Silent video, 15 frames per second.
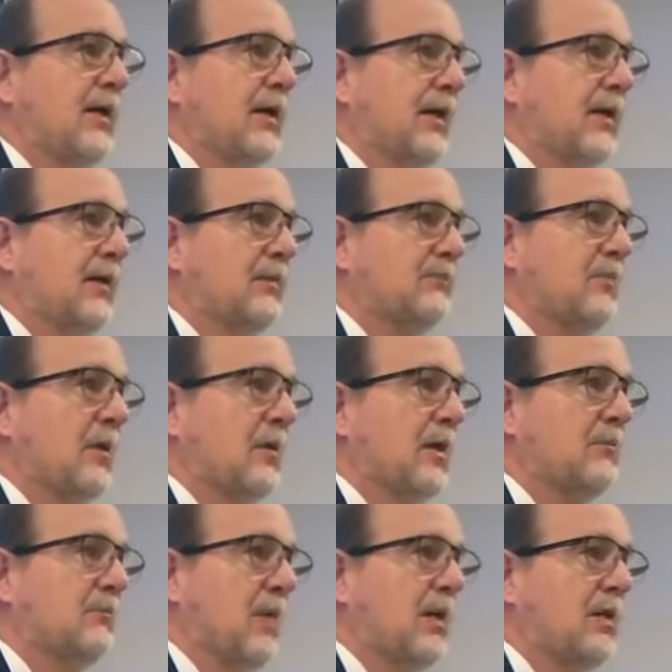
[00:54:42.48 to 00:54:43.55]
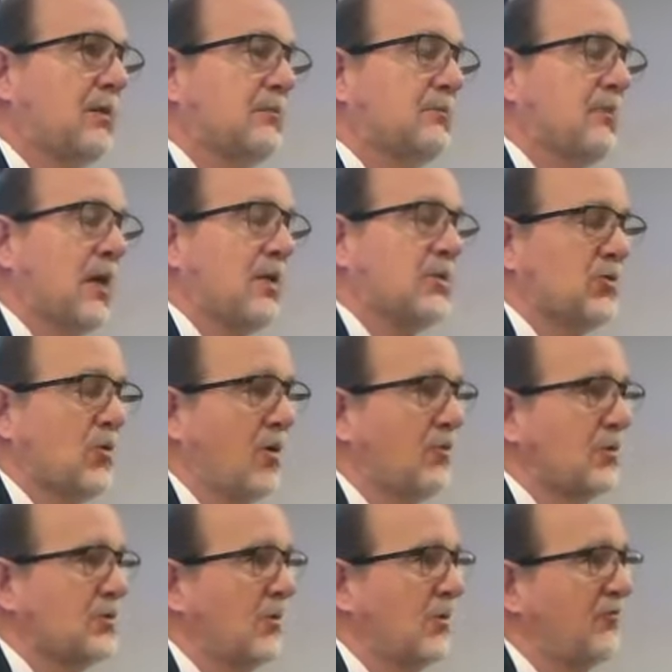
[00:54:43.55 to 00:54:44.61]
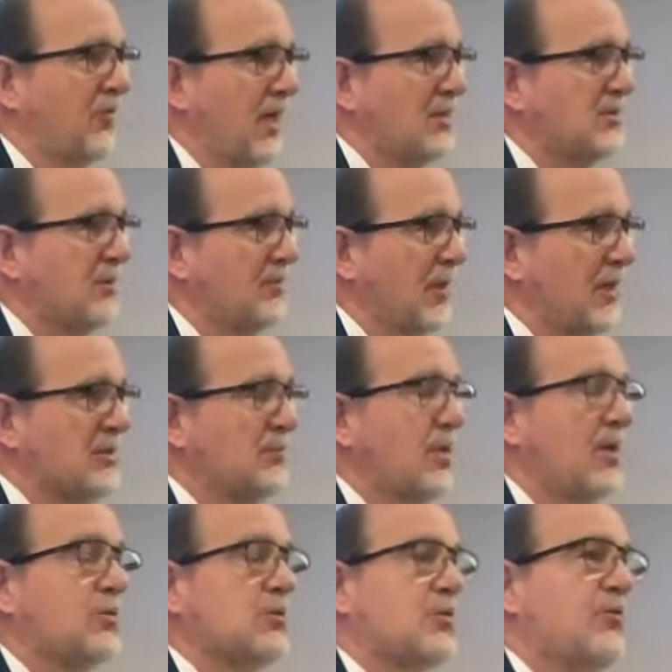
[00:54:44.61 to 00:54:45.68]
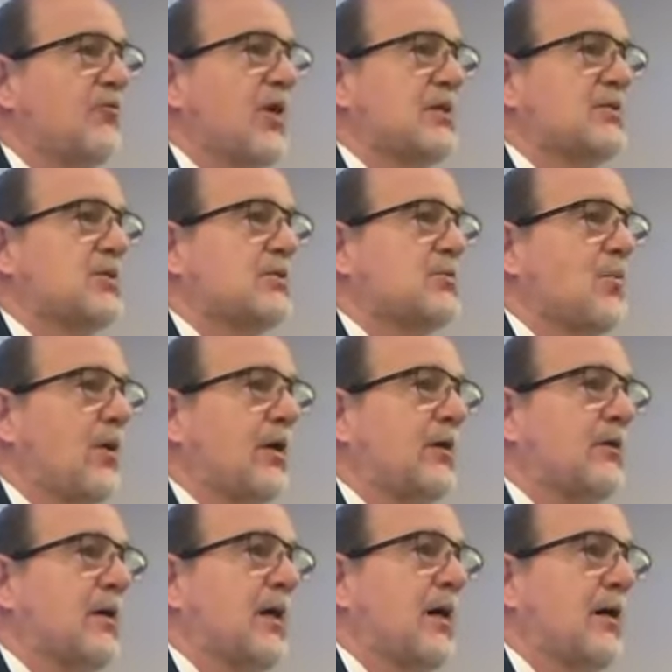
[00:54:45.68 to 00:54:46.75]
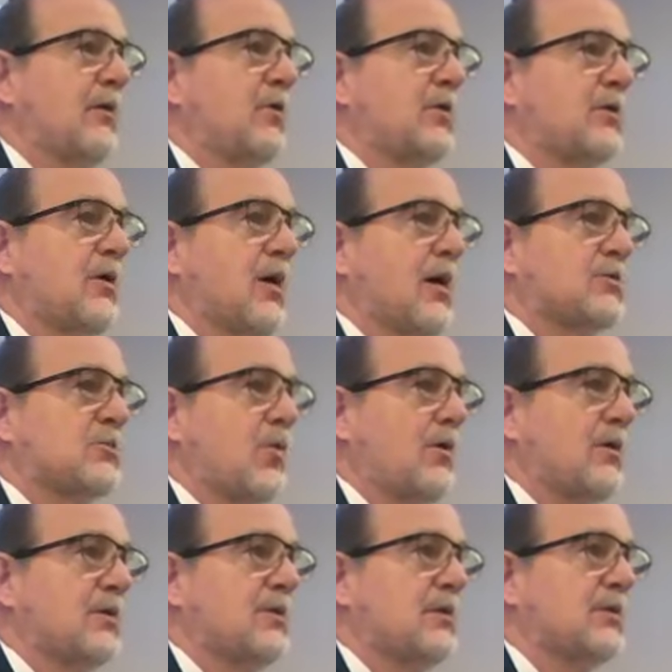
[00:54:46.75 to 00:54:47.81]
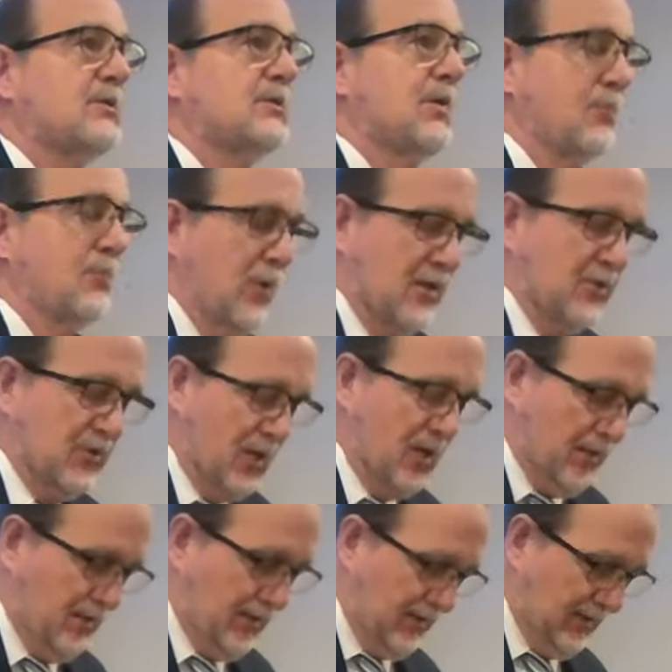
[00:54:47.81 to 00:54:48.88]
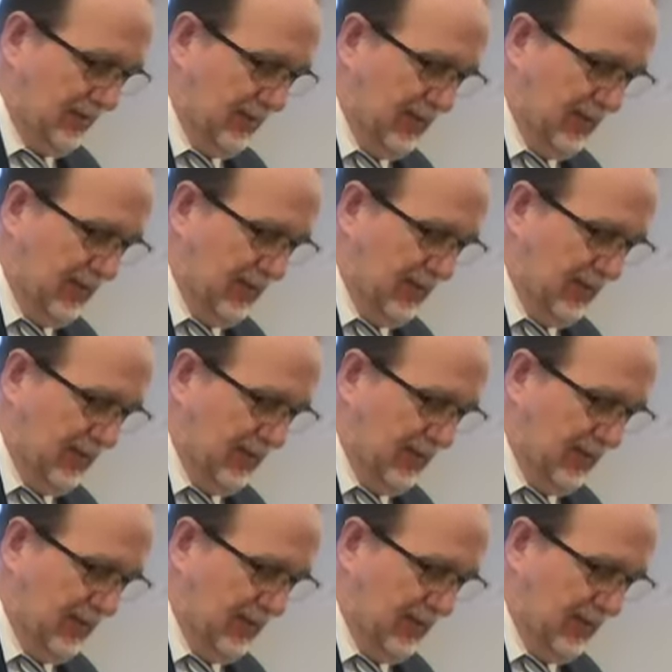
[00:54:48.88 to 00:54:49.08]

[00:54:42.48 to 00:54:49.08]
And my, and my, my soul was refreshed and my spirit was refreshed this morning. It's God's word. So praise God.